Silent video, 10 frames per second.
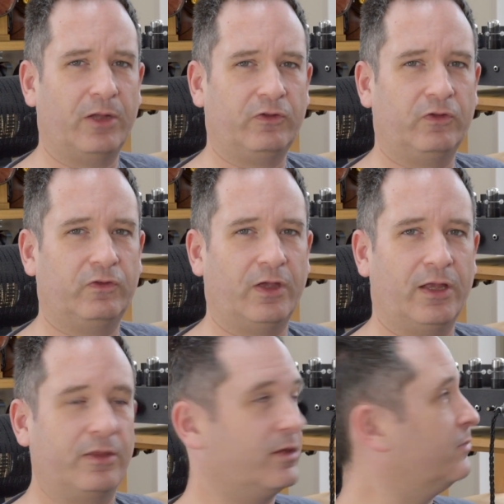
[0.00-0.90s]
much as
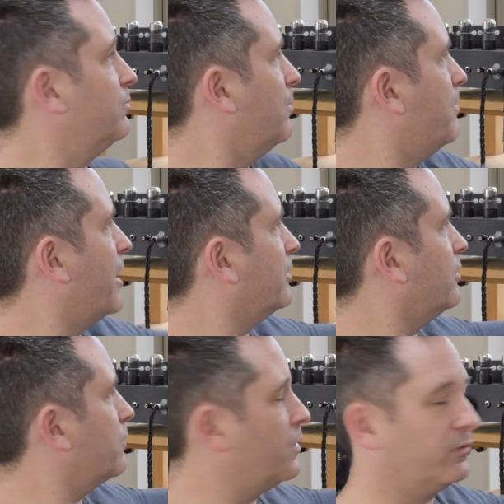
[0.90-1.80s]
the
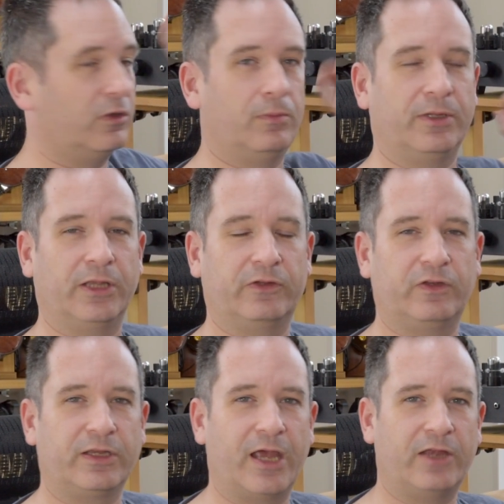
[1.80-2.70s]
Magni 3 was a little bit
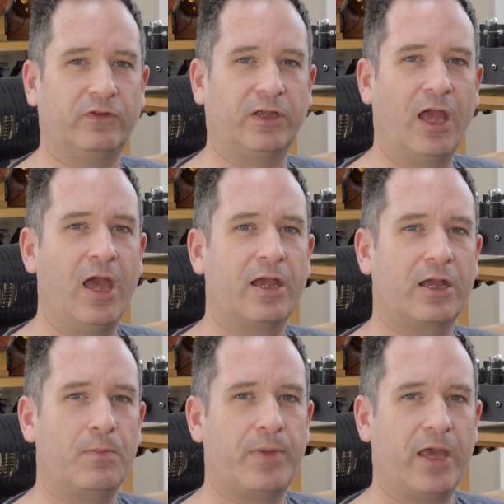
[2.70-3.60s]
less engaging
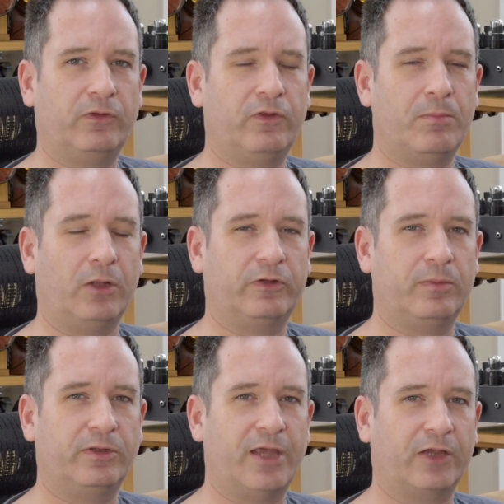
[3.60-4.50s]
compared to the
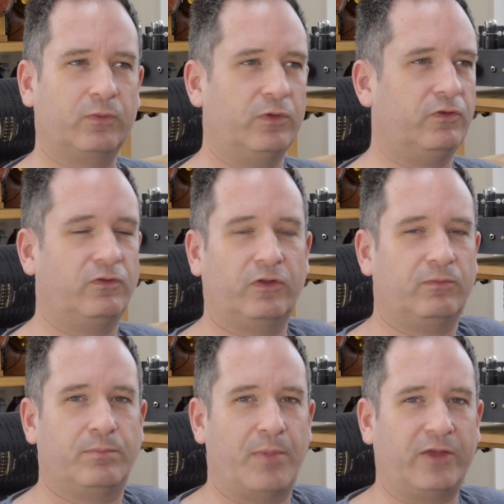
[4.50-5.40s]
multi-bit DACs, which
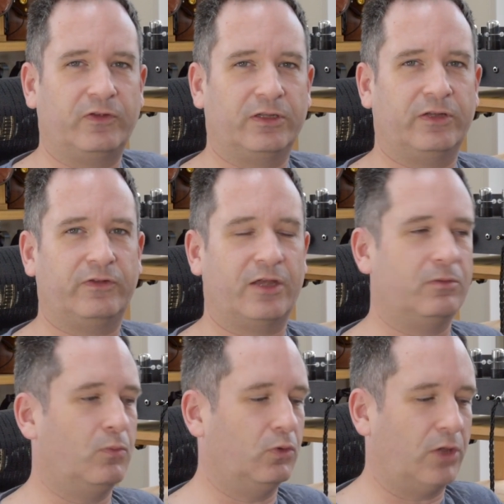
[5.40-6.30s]
just basically
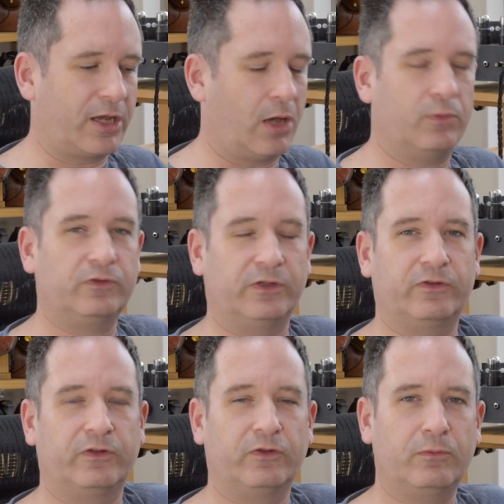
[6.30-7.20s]
sounded more like I was
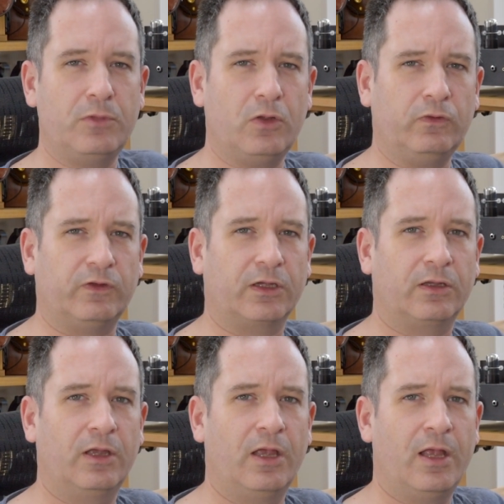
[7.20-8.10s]
listening to
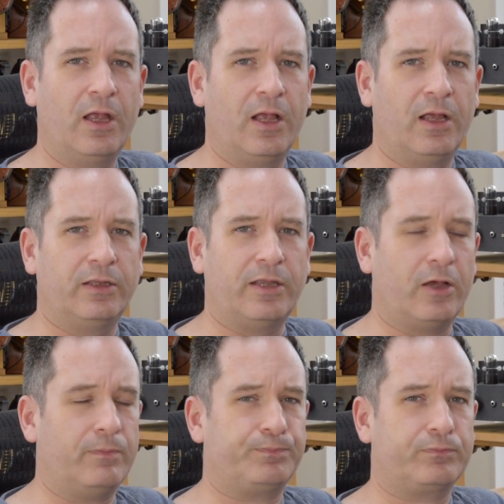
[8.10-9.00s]
music.
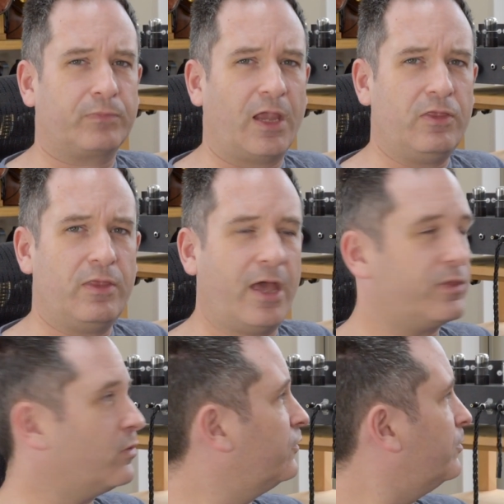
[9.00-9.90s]
Now, in that,
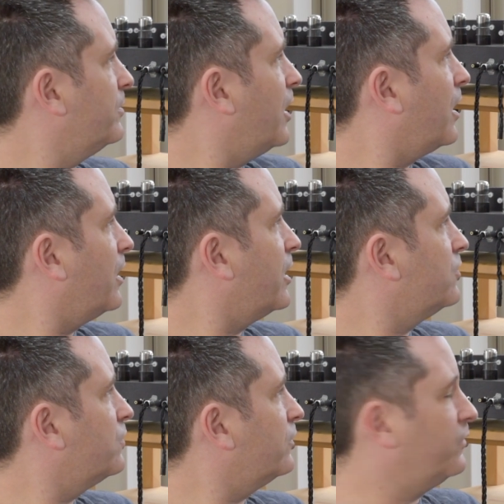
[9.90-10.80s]
there are some
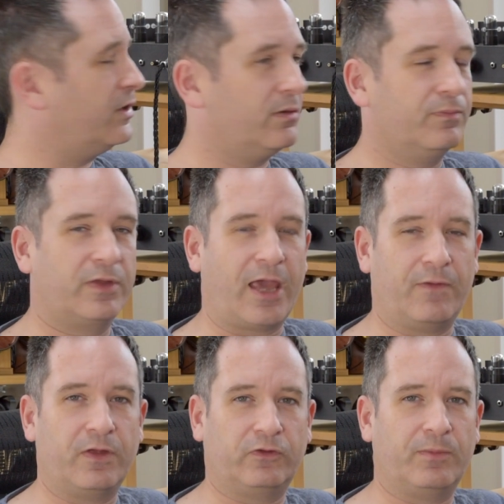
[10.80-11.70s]
interesting
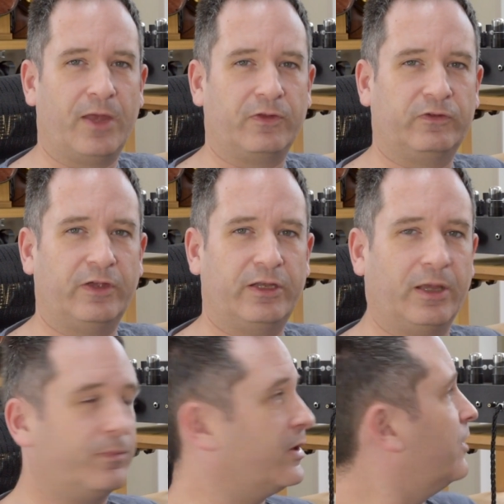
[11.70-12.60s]
caveats about the
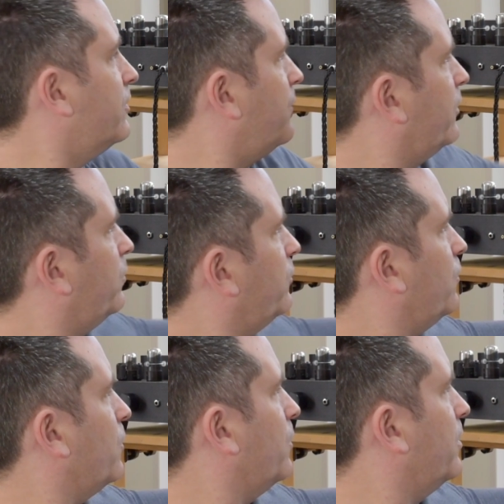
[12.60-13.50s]
setup. Now, if I switch
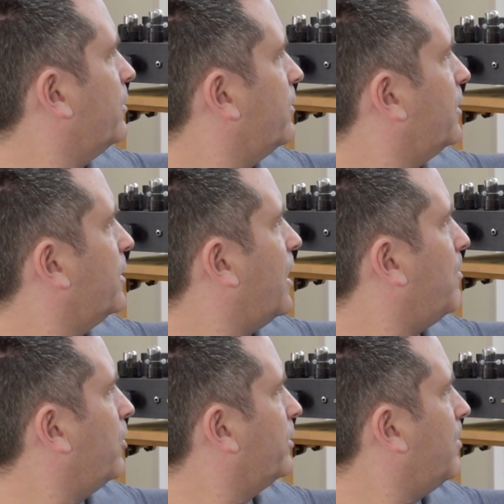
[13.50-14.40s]
on the
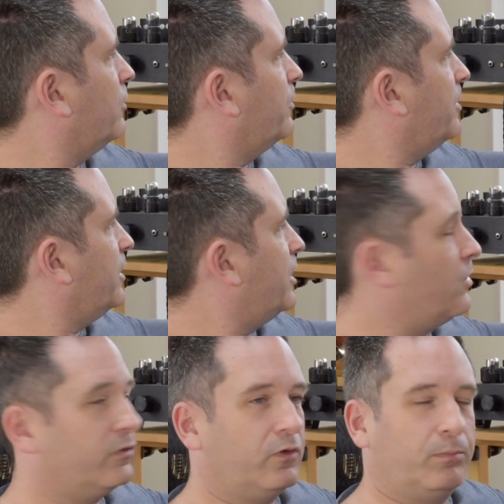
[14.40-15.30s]
Modi Multibit here,
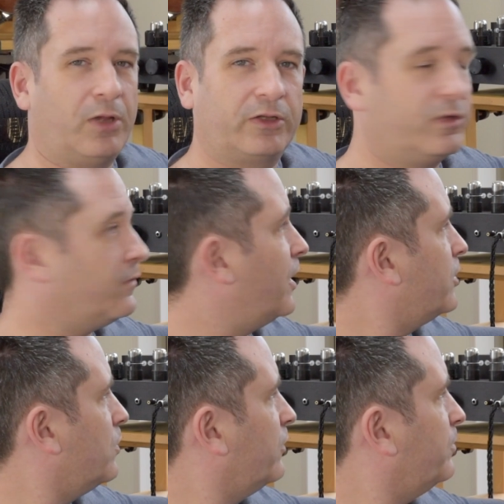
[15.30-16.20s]
it's not plugged in via
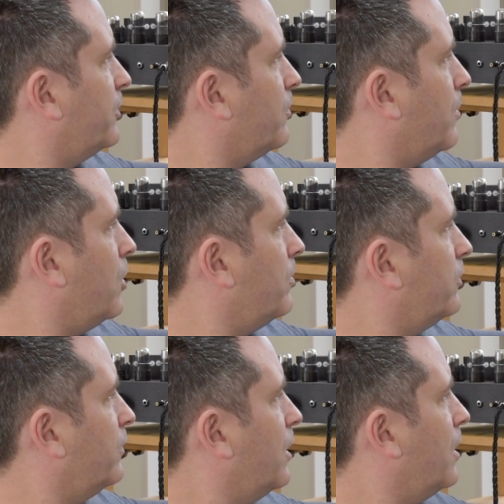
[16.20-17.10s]
USB at the
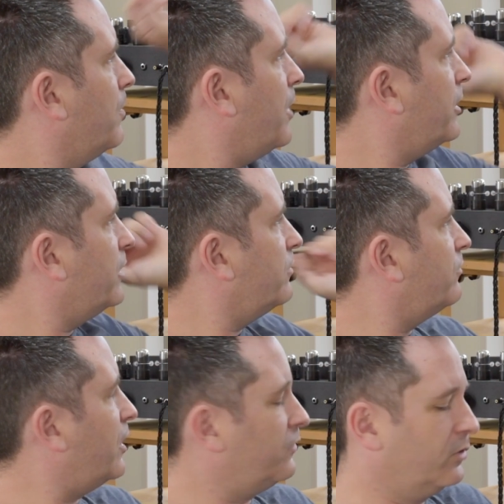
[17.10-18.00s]
moment, but it
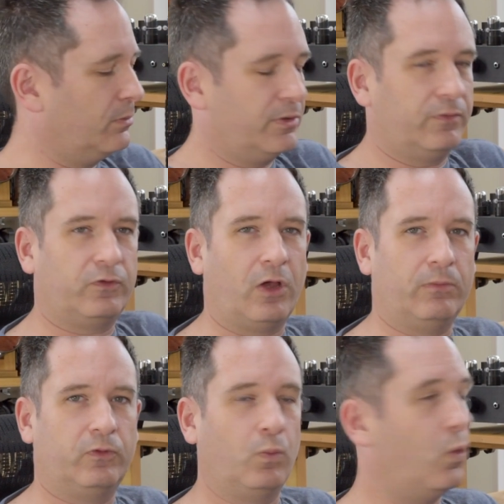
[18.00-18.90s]
takes a little bit of time
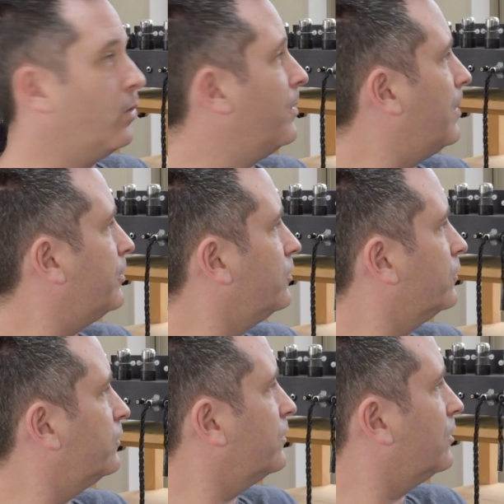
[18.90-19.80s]
to warm up, and you'll
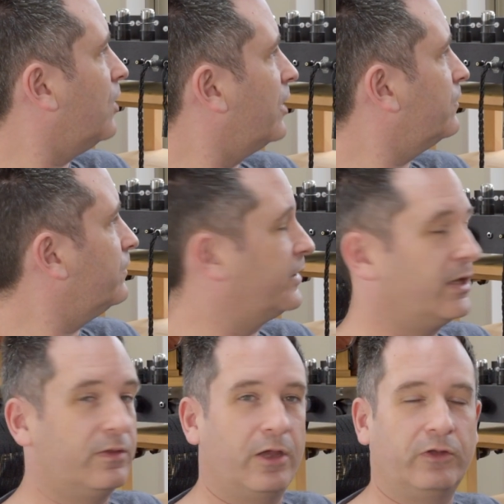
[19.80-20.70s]
see the lights
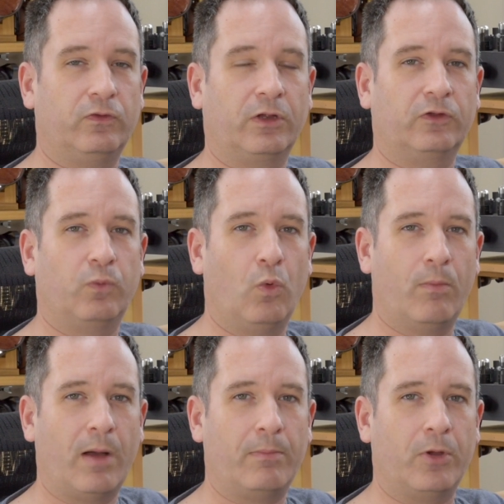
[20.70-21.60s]
flicking there during its
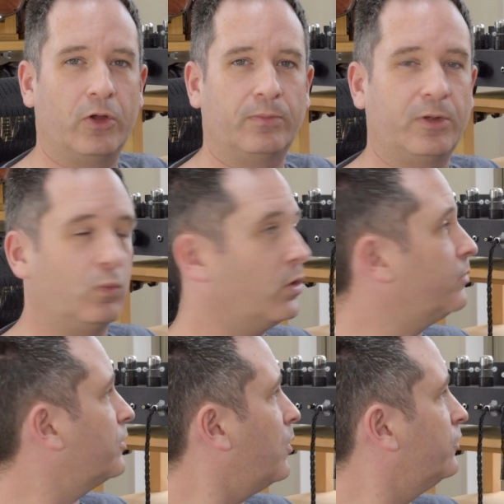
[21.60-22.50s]
warm-up mode. But it
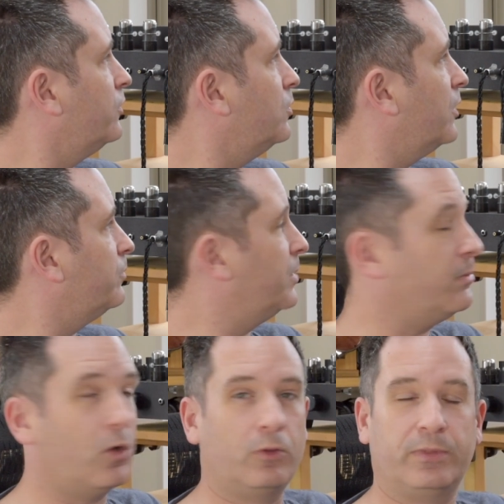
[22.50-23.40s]
won't go into USB
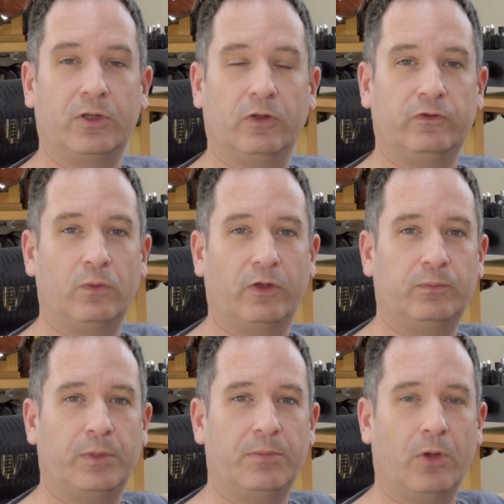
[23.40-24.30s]
mode because
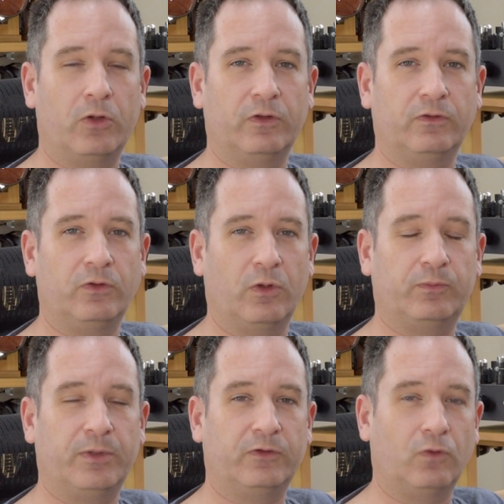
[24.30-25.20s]

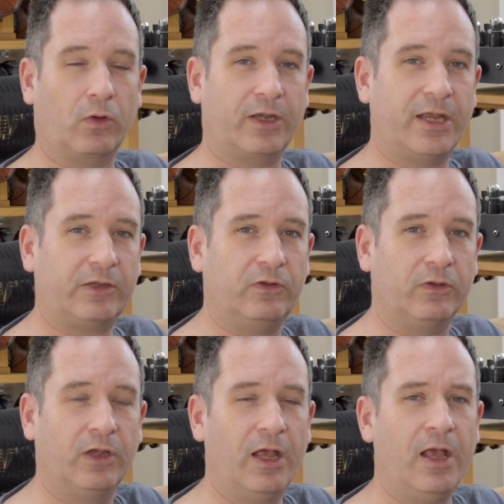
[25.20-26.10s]
USB is not connected.